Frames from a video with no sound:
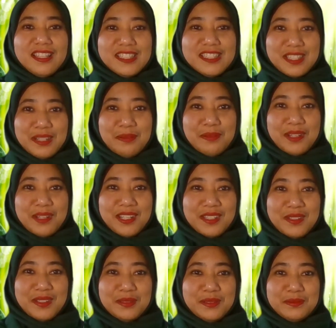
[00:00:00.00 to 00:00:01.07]
Assalamu
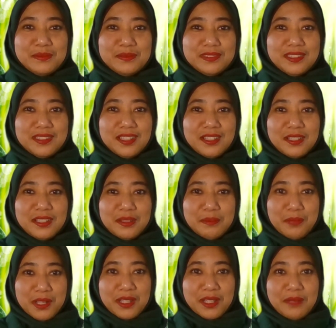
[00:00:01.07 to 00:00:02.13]
alaikum.
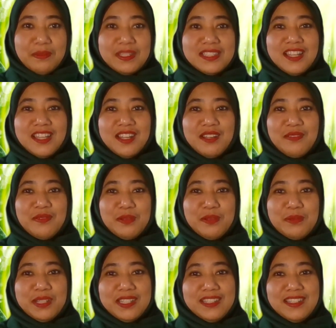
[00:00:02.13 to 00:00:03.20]
My name is Nana
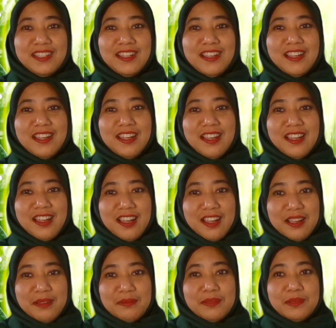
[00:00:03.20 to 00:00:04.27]
Firman.
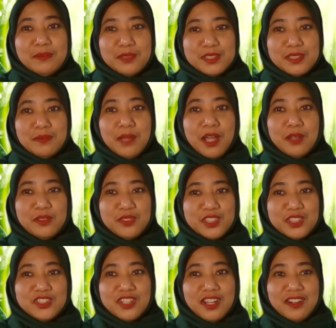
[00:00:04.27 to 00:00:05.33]
I'm the Muslim
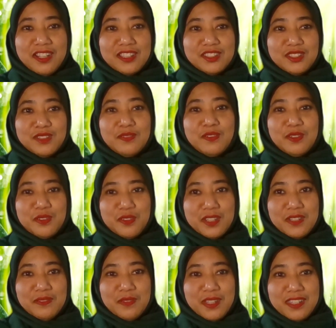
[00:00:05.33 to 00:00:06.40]
Outreach Director for
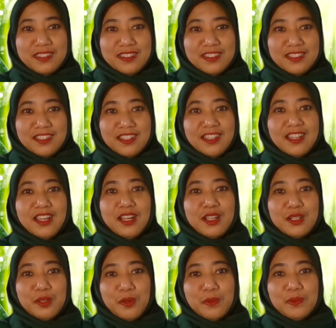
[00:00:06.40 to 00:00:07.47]
Green Faith, a
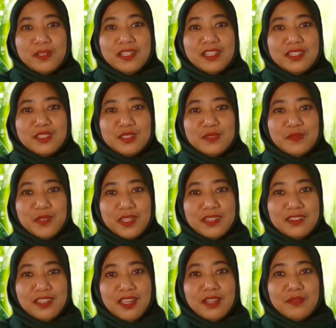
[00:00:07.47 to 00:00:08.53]
global interfaith
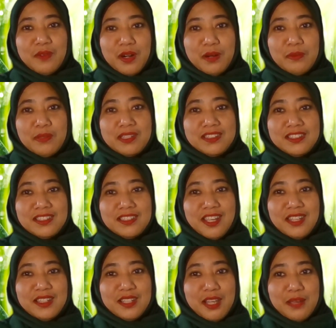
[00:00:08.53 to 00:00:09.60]
environmental
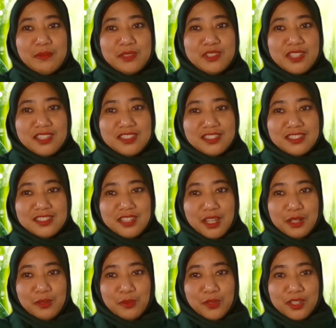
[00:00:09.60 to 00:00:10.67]
and climate justice
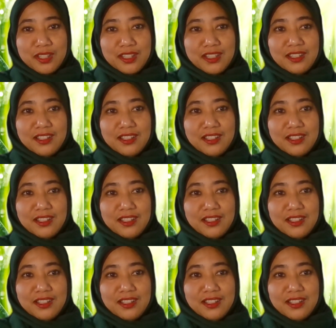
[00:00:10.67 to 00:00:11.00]
network.